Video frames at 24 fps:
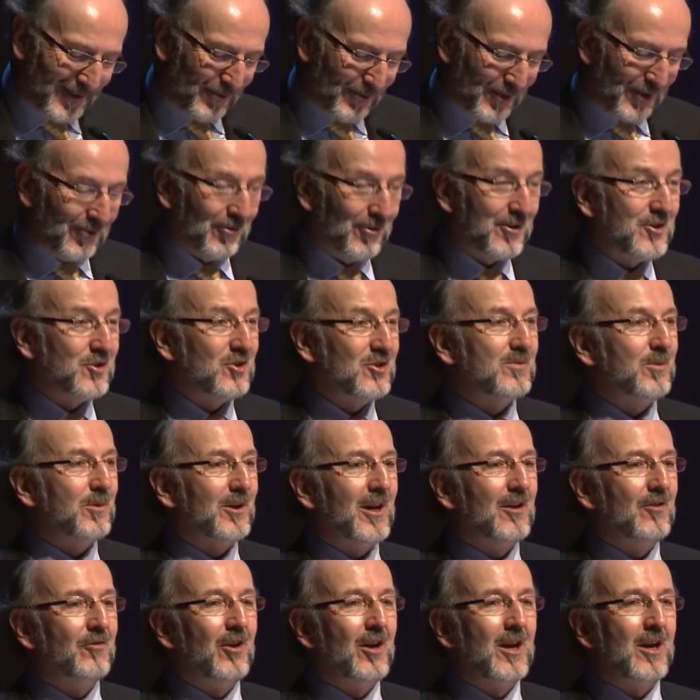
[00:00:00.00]
deal with other issues, but
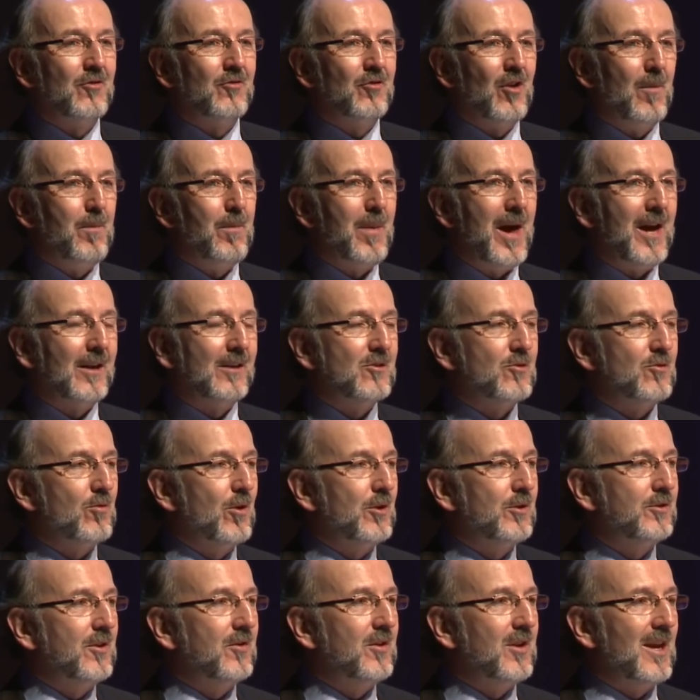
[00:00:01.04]
I'll try and drop back
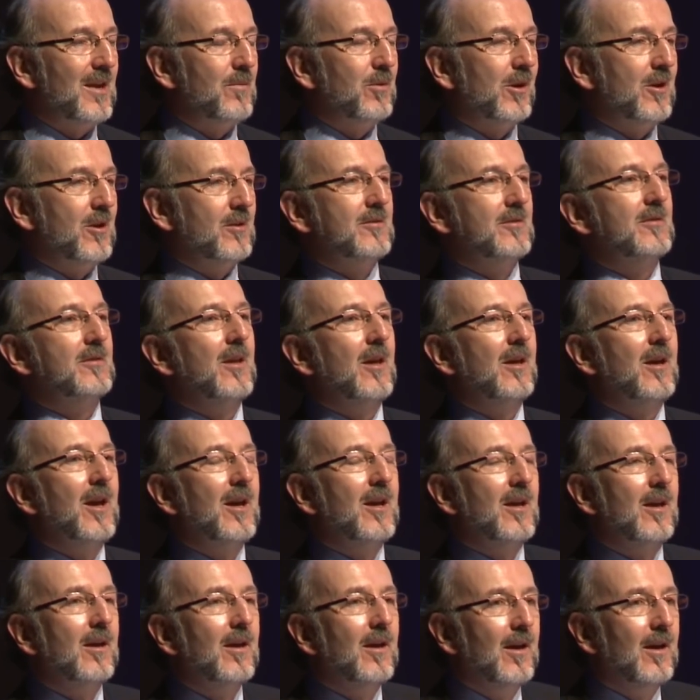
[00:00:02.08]
throughout the day because
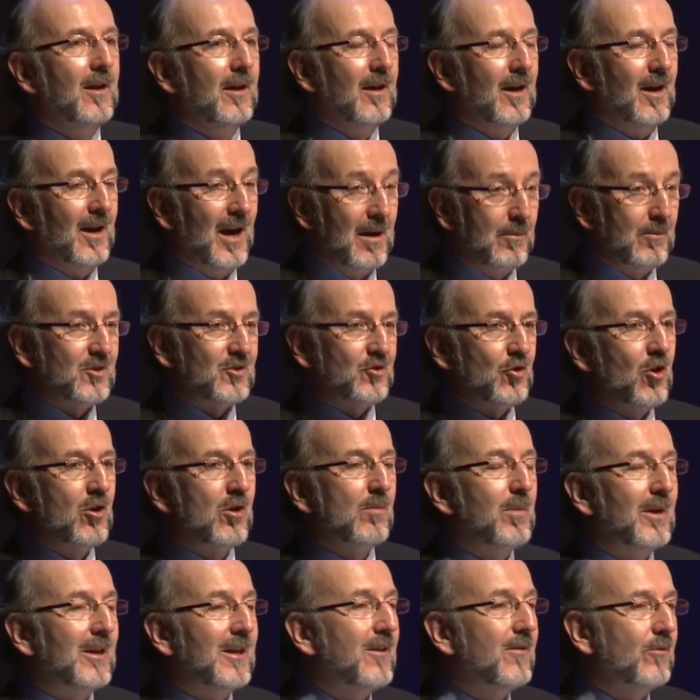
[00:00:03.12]
I'm a
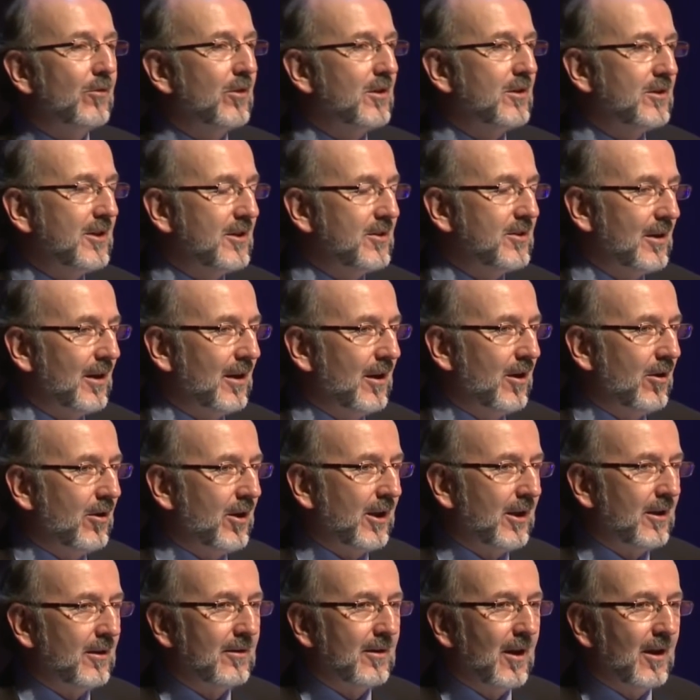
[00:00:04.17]
strong believer in digital
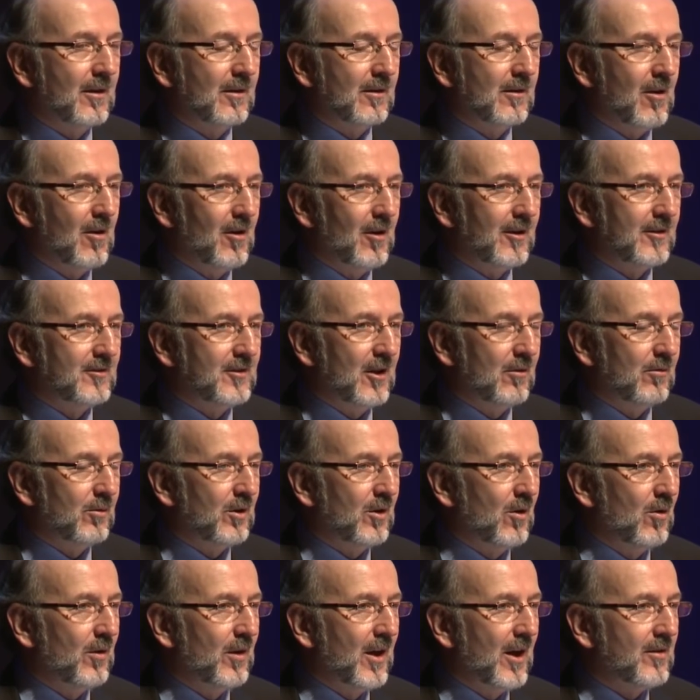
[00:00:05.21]
learning, and colleagues here would
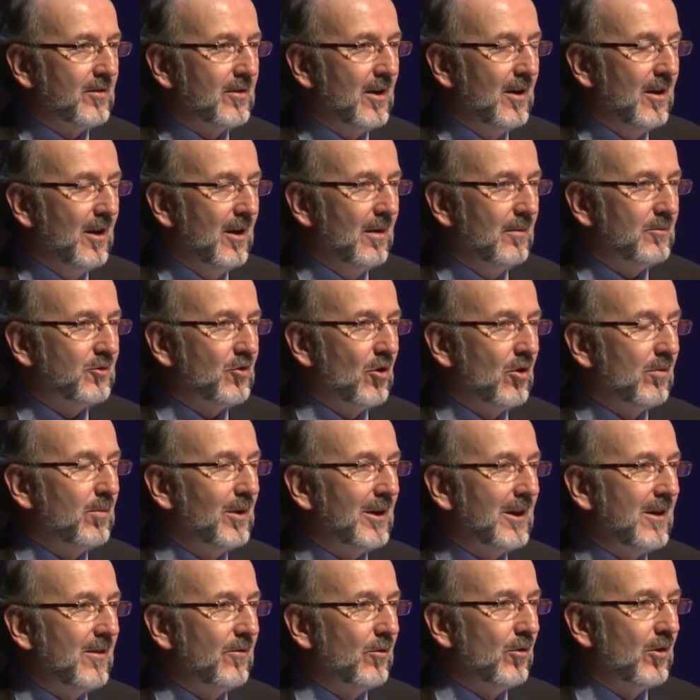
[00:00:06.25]
know that. Strong
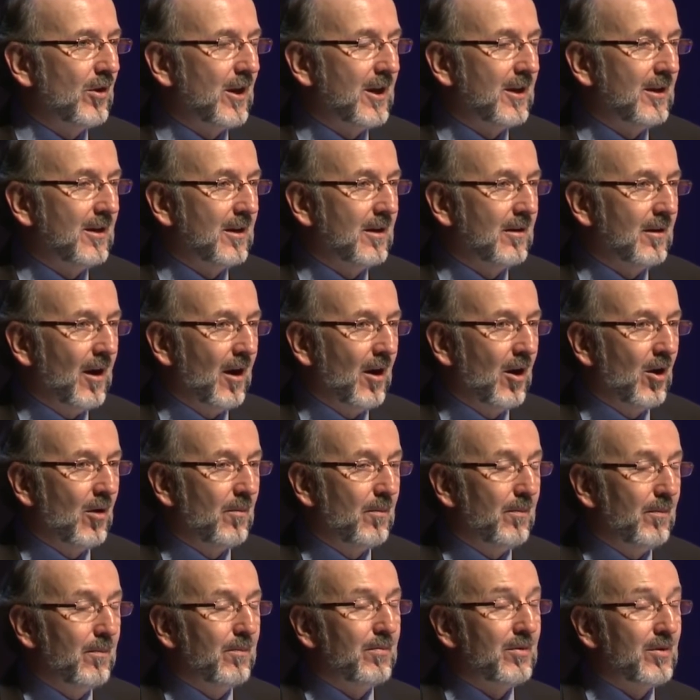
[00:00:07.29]
believer in our
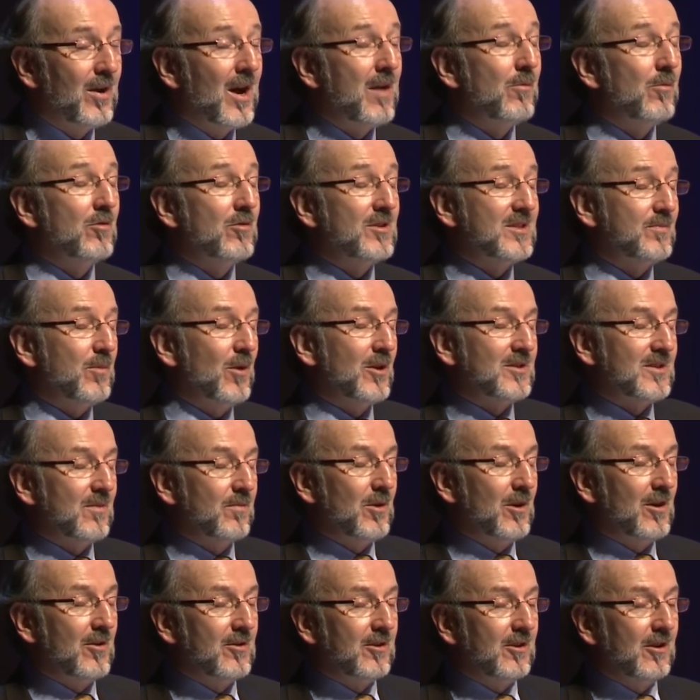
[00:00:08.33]
primary
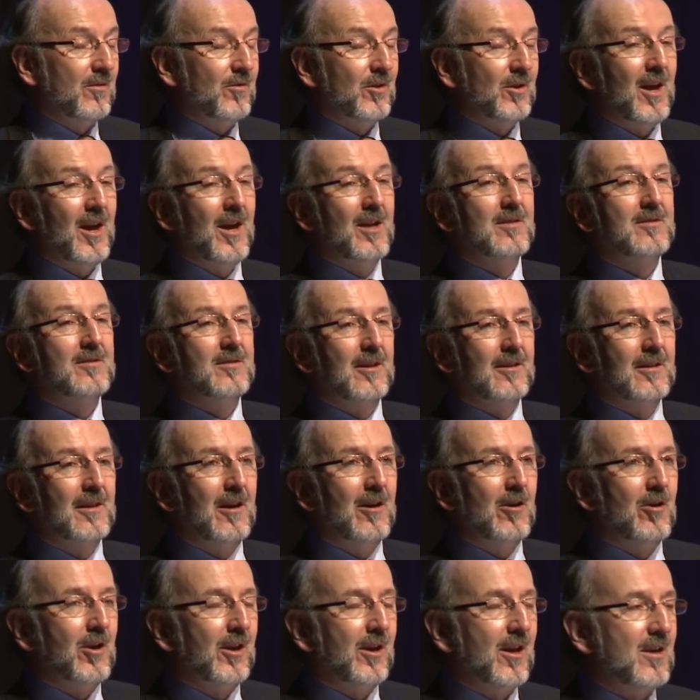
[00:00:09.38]
responsibility of enhancing the
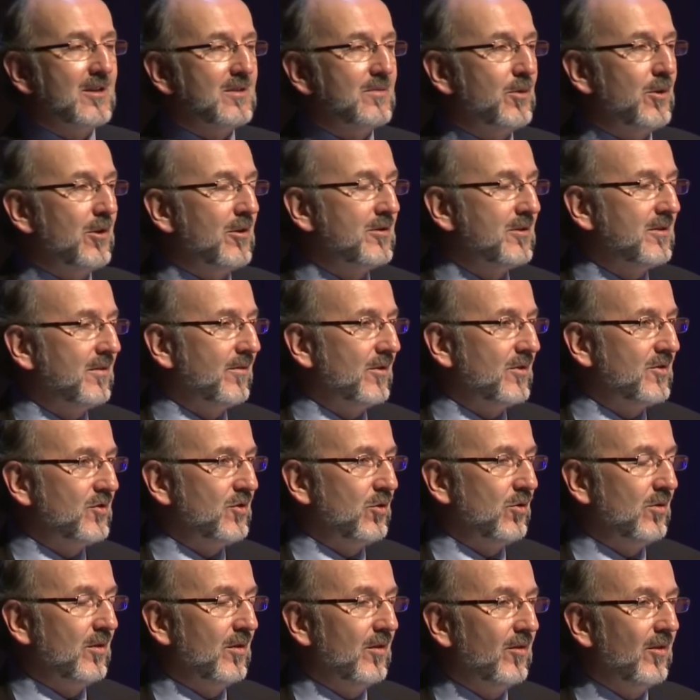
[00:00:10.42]
learning experience of our
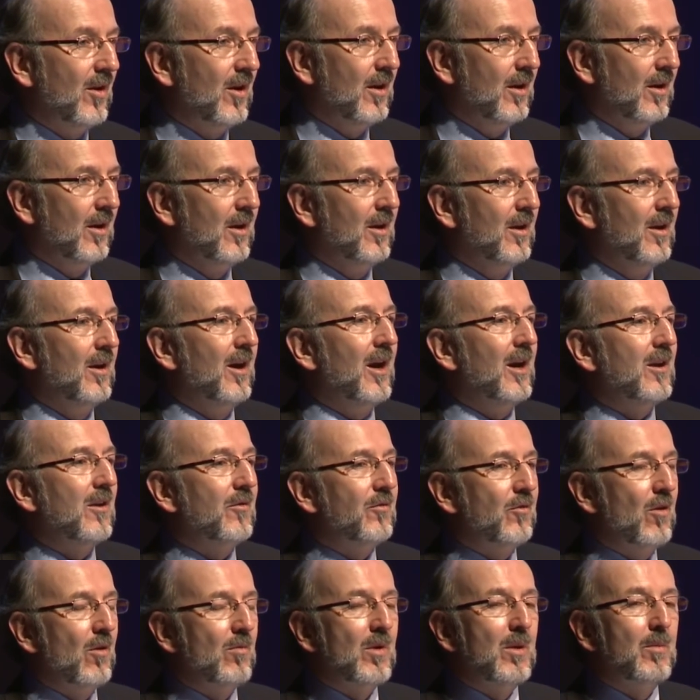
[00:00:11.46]
students, and I
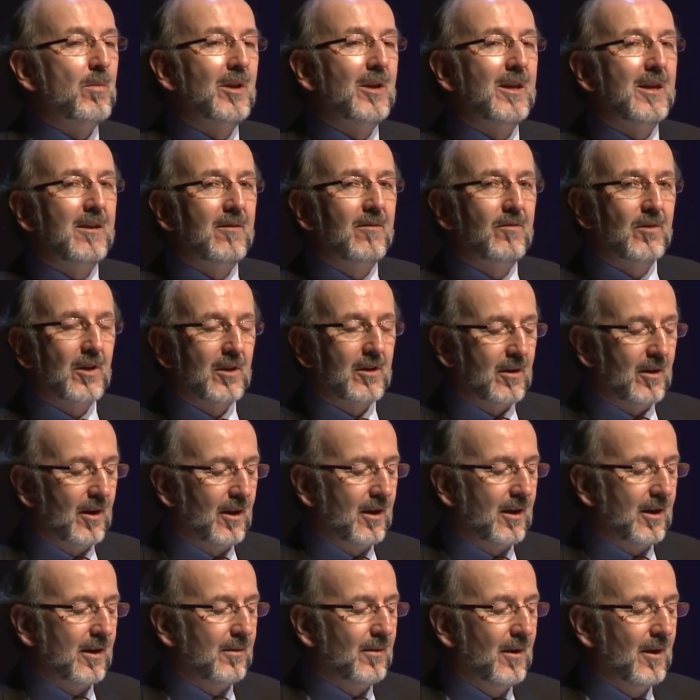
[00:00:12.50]
firmly believe that
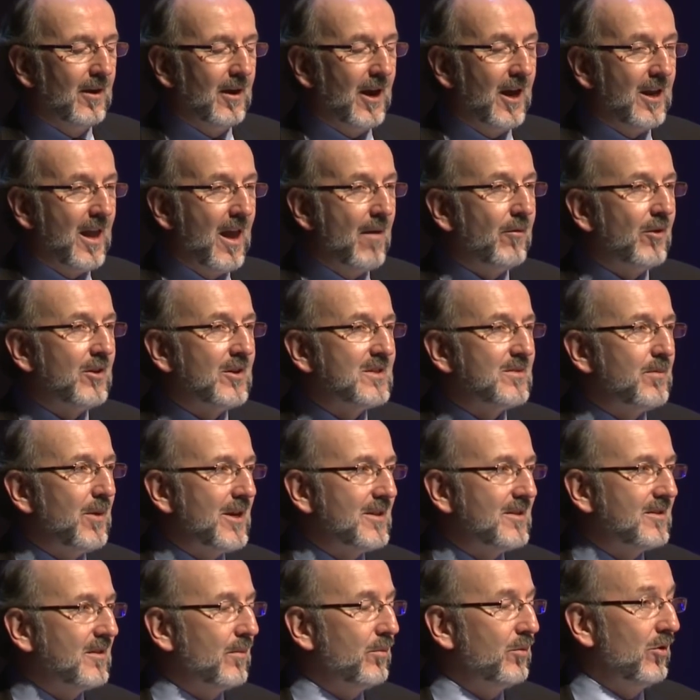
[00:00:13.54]
an
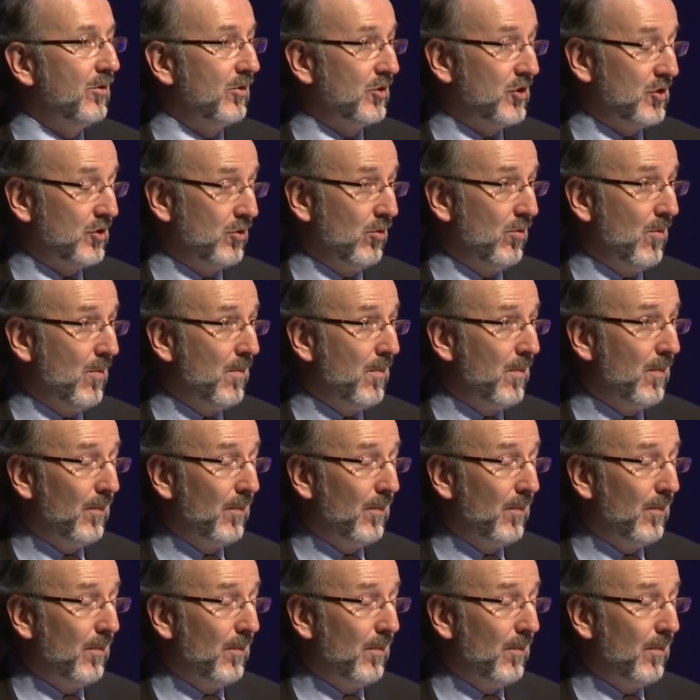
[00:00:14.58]
evidence-based approach to